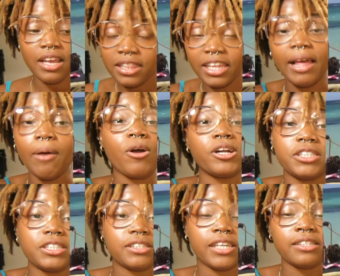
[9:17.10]
like that water
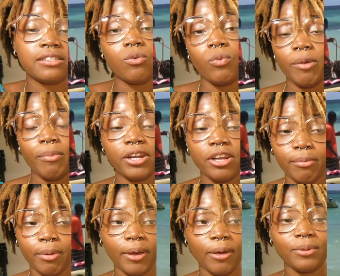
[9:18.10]
just tasted way better in
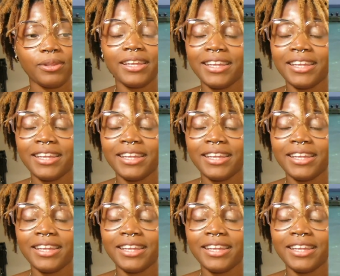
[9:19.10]
my mouth